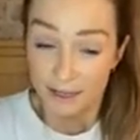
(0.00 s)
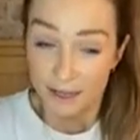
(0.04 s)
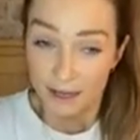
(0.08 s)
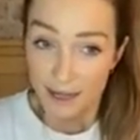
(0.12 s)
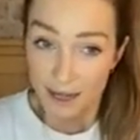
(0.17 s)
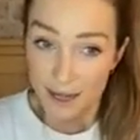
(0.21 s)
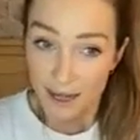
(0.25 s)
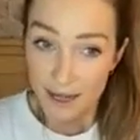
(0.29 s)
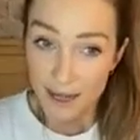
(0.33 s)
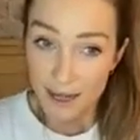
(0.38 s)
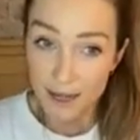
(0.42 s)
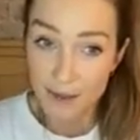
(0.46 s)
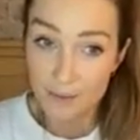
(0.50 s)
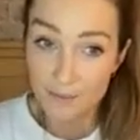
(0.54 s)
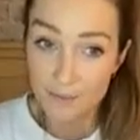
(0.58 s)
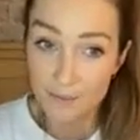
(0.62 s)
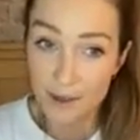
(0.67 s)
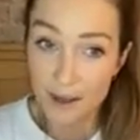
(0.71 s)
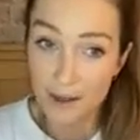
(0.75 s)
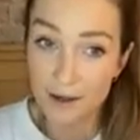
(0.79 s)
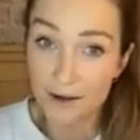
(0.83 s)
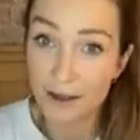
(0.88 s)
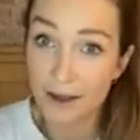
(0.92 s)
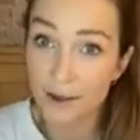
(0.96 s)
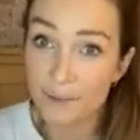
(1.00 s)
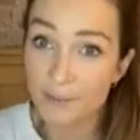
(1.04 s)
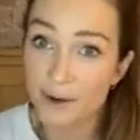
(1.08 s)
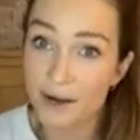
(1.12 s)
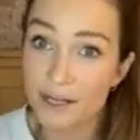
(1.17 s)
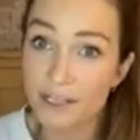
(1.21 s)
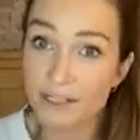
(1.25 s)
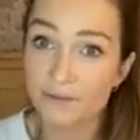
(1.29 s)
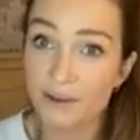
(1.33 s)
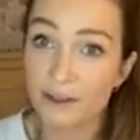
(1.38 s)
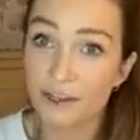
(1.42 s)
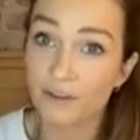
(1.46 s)
And I
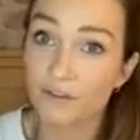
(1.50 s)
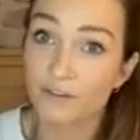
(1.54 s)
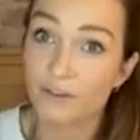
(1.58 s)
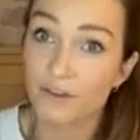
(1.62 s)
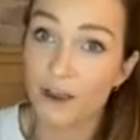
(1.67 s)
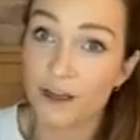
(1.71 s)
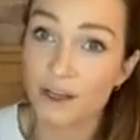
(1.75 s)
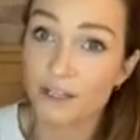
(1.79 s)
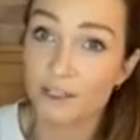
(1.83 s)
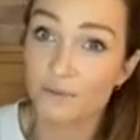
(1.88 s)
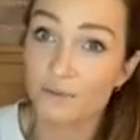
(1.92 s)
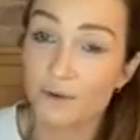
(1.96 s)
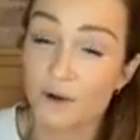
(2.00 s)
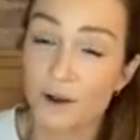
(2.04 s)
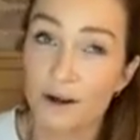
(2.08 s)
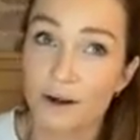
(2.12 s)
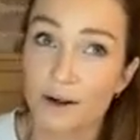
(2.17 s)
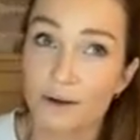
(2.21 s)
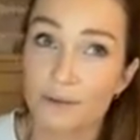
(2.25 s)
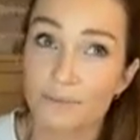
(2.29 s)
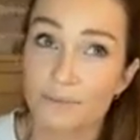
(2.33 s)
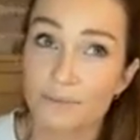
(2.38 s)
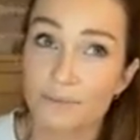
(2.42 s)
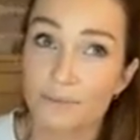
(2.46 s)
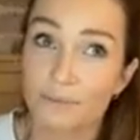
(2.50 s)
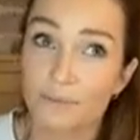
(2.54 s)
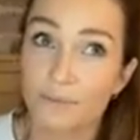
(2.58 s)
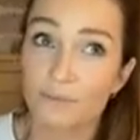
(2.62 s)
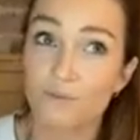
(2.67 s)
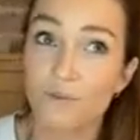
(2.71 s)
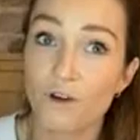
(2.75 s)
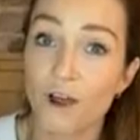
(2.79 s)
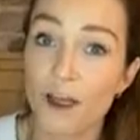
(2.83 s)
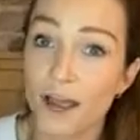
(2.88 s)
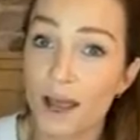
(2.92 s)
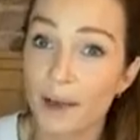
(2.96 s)
breastfed the first one
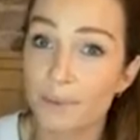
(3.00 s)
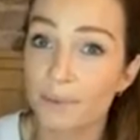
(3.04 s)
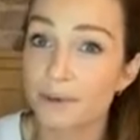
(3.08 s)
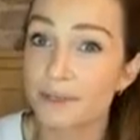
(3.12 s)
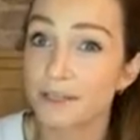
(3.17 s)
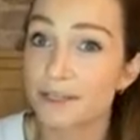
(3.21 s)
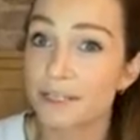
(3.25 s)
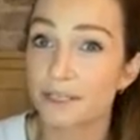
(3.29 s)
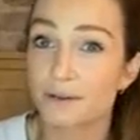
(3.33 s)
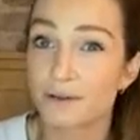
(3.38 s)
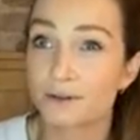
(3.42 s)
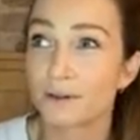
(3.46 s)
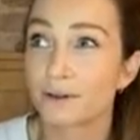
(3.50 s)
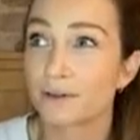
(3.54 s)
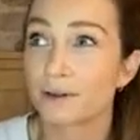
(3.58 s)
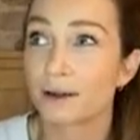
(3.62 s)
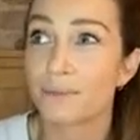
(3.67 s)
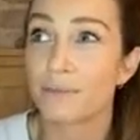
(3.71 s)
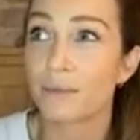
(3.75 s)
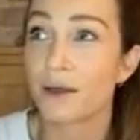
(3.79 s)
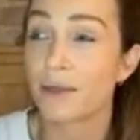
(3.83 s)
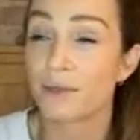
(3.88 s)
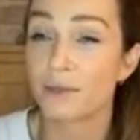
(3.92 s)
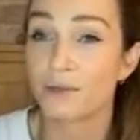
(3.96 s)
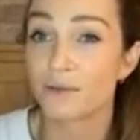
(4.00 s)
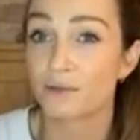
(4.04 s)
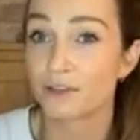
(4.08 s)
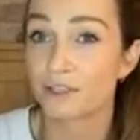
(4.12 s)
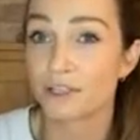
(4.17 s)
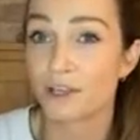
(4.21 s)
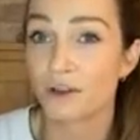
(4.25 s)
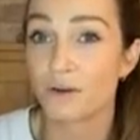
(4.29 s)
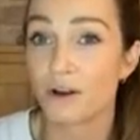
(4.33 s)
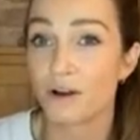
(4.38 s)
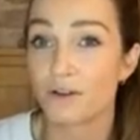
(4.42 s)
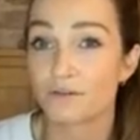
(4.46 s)
right up until a month or
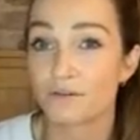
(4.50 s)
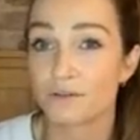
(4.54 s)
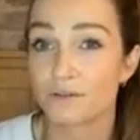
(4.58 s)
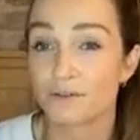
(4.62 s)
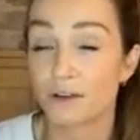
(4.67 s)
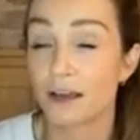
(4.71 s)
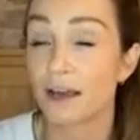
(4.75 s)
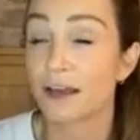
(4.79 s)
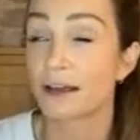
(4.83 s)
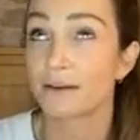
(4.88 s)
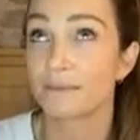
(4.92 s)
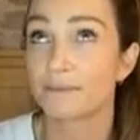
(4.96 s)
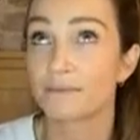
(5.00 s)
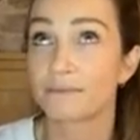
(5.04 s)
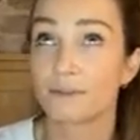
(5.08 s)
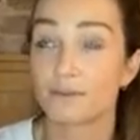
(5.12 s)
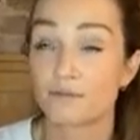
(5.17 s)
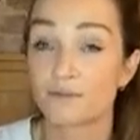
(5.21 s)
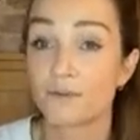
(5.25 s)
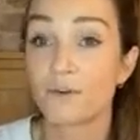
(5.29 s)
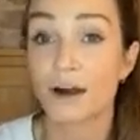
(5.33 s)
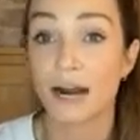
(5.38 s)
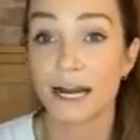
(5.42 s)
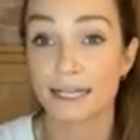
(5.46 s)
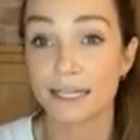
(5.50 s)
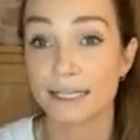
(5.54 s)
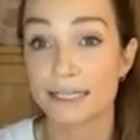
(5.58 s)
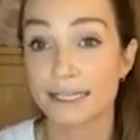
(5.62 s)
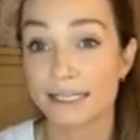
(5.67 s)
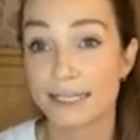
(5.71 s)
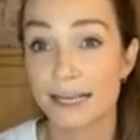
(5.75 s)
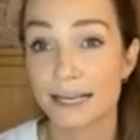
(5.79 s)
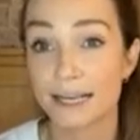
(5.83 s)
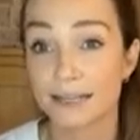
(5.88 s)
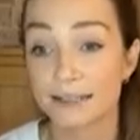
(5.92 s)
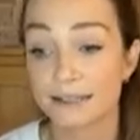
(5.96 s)
so after, before I had the
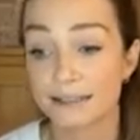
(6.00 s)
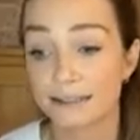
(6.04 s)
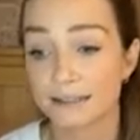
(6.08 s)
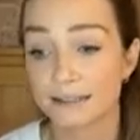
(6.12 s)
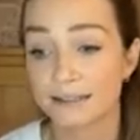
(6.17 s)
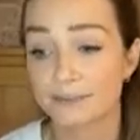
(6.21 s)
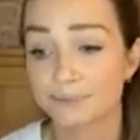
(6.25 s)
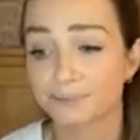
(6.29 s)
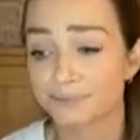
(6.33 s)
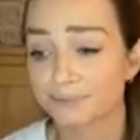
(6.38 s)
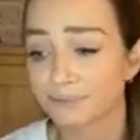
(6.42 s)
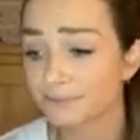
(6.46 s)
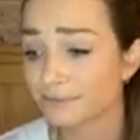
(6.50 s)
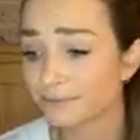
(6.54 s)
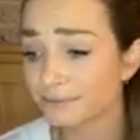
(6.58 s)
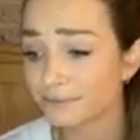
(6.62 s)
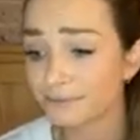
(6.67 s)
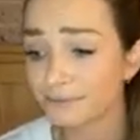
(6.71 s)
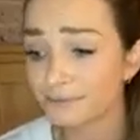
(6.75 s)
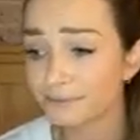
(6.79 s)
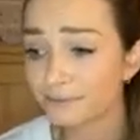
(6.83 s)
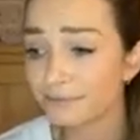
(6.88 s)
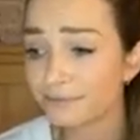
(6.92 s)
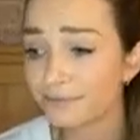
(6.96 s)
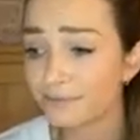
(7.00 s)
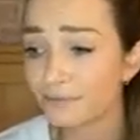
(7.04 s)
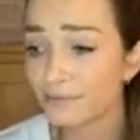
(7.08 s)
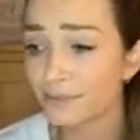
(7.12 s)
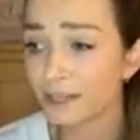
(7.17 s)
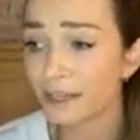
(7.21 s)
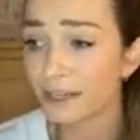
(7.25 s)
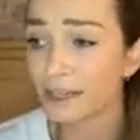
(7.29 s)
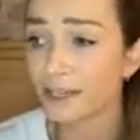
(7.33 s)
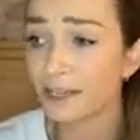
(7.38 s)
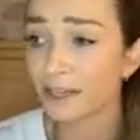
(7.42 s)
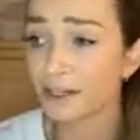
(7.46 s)
second,
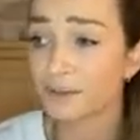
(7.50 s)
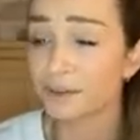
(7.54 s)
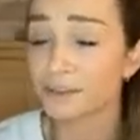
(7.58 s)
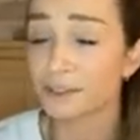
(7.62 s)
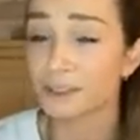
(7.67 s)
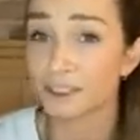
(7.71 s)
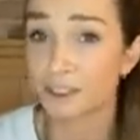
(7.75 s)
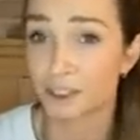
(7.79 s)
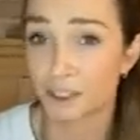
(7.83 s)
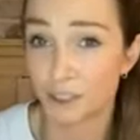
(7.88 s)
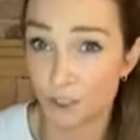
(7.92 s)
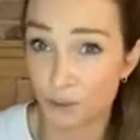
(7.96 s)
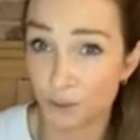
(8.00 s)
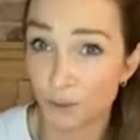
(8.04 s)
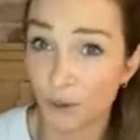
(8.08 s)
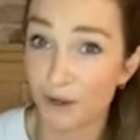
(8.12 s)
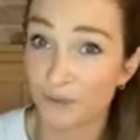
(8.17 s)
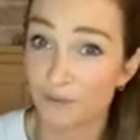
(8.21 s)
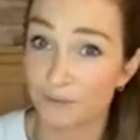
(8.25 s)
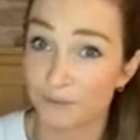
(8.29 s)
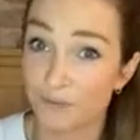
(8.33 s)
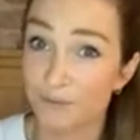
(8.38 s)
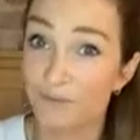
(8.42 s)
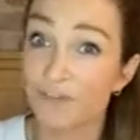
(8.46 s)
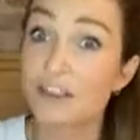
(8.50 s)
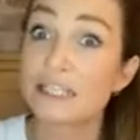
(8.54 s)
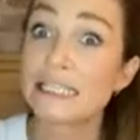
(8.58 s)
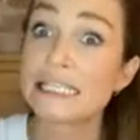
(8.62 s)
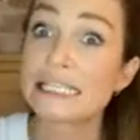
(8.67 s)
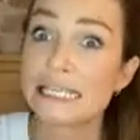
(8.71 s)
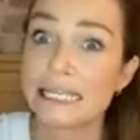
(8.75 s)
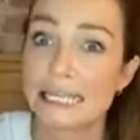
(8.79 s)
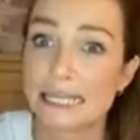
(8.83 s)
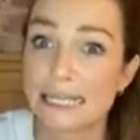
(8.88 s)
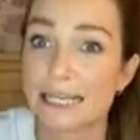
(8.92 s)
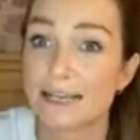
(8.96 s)
and I was quite
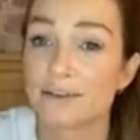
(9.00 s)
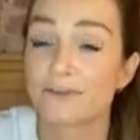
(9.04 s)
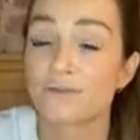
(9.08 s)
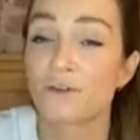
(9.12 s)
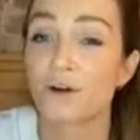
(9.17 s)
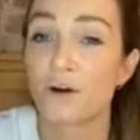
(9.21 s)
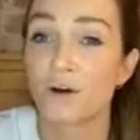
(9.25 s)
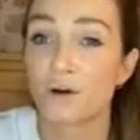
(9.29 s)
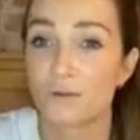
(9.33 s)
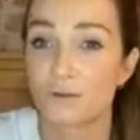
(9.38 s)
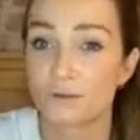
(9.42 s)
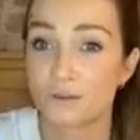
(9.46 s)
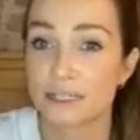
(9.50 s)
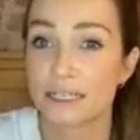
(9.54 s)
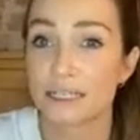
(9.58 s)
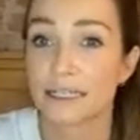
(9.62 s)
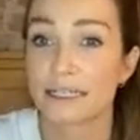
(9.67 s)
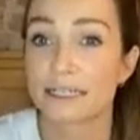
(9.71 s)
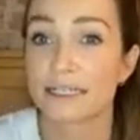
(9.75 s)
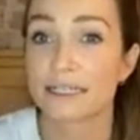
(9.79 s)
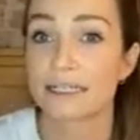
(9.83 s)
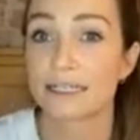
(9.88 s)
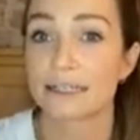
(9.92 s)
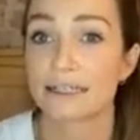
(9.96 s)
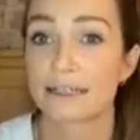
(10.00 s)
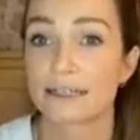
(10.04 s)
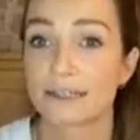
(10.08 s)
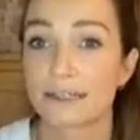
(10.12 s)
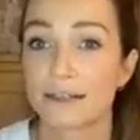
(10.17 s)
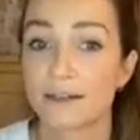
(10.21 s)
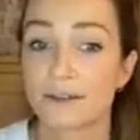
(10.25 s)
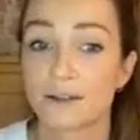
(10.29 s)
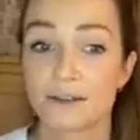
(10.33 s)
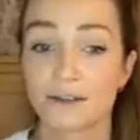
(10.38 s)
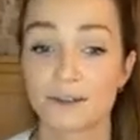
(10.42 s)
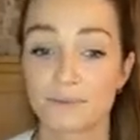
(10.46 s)
physically involved in,
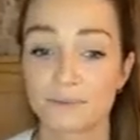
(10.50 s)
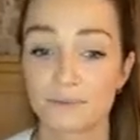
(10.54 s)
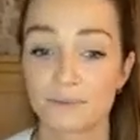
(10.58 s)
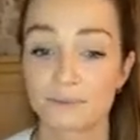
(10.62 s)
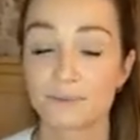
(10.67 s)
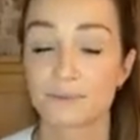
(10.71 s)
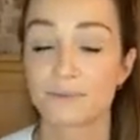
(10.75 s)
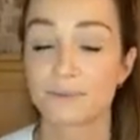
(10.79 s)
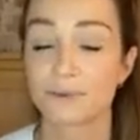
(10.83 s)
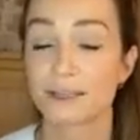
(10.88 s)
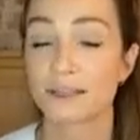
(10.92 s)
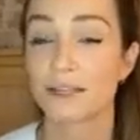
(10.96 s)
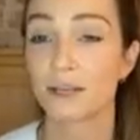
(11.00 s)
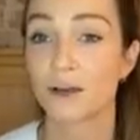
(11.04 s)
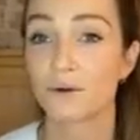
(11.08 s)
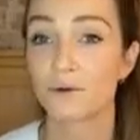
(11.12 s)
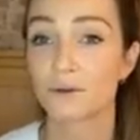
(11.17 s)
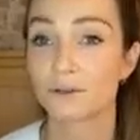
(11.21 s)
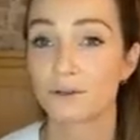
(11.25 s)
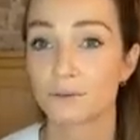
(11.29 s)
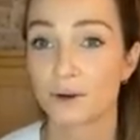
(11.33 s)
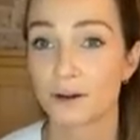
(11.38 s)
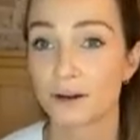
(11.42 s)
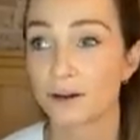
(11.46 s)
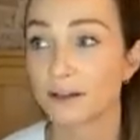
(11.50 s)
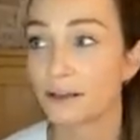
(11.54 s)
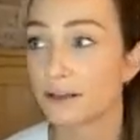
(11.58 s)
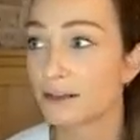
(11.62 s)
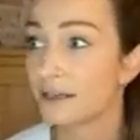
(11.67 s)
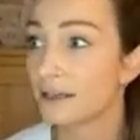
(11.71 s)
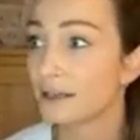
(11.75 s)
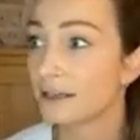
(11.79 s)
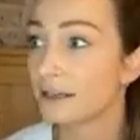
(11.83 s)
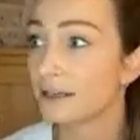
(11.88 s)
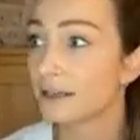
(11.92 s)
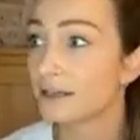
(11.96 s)
you know, with the older one,
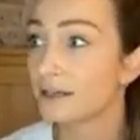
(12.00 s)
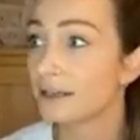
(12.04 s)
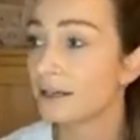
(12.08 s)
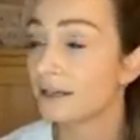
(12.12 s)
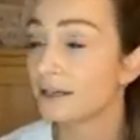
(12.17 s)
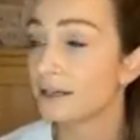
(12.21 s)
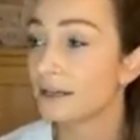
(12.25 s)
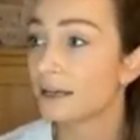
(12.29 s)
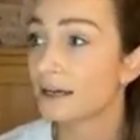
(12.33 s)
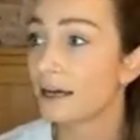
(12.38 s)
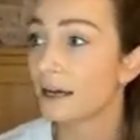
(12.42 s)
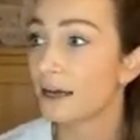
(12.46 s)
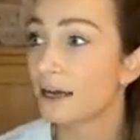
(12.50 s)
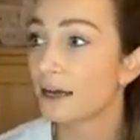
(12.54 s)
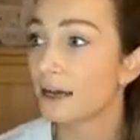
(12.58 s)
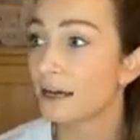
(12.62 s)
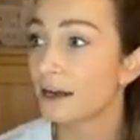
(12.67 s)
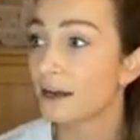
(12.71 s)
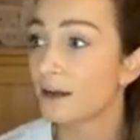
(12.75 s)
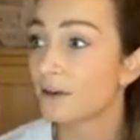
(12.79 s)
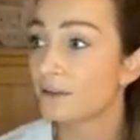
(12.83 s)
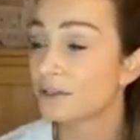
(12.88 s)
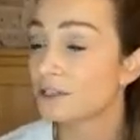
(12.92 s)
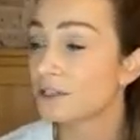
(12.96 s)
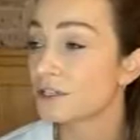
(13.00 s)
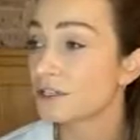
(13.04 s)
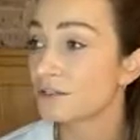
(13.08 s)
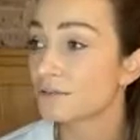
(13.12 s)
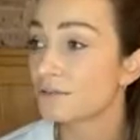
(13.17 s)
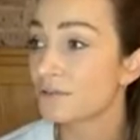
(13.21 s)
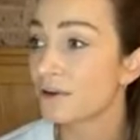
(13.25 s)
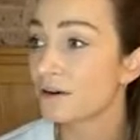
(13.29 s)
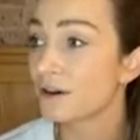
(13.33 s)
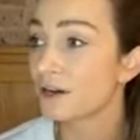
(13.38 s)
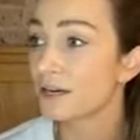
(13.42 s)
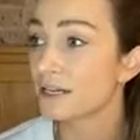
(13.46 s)
and I was just
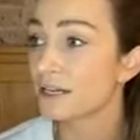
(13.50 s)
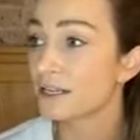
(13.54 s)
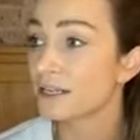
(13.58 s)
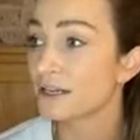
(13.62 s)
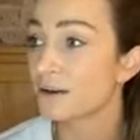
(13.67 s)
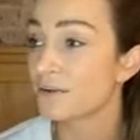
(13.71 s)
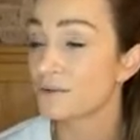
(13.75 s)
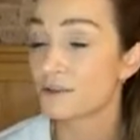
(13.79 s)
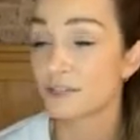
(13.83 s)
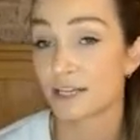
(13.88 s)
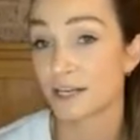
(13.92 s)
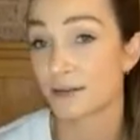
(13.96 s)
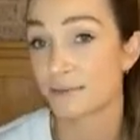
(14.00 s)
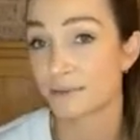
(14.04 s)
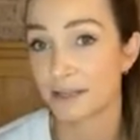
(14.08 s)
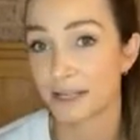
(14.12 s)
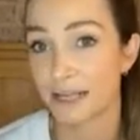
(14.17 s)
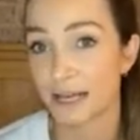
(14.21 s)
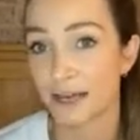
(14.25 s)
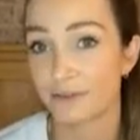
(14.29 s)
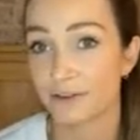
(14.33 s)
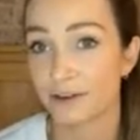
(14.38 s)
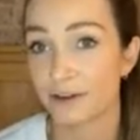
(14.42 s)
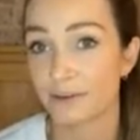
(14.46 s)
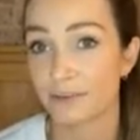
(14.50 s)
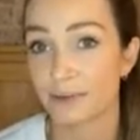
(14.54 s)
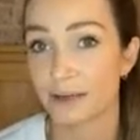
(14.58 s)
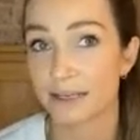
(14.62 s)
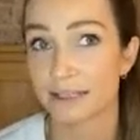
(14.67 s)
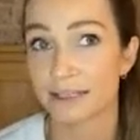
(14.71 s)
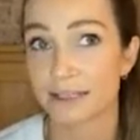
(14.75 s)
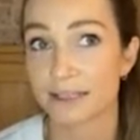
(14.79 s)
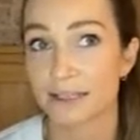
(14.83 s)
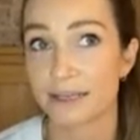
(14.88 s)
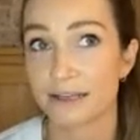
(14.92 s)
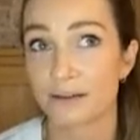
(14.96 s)
worried I wasn't going to be there for her,
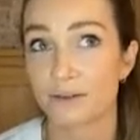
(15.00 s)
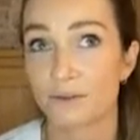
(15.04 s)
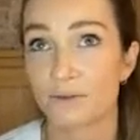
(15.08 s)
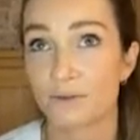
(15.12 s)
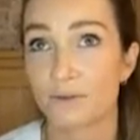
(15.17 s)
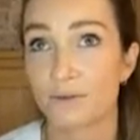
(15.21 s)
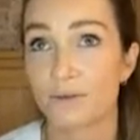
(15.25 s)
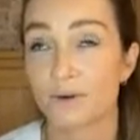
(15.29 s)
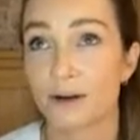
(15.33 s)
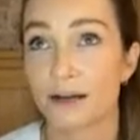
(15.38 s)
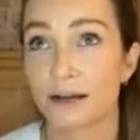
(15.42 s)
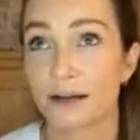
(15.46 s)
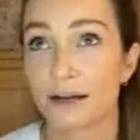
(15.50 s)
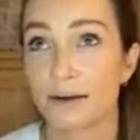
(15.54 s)
basically, or